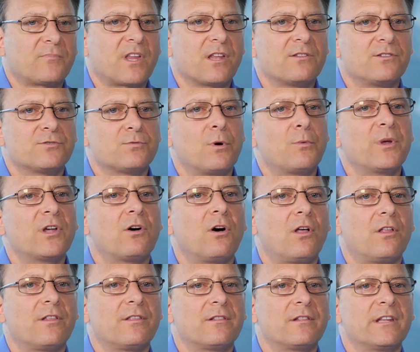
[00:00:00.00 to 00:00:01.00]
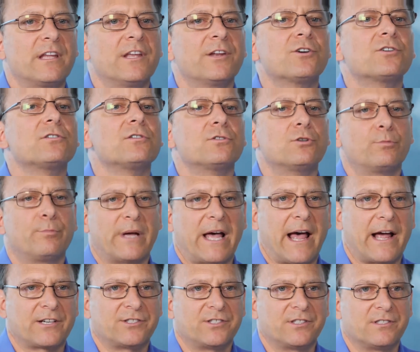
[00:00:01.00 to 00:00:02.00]
There's what we call inner loop
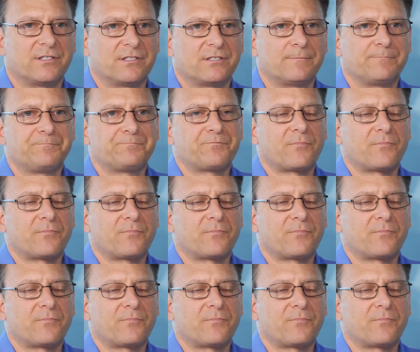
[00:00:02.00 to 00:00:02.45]
actions.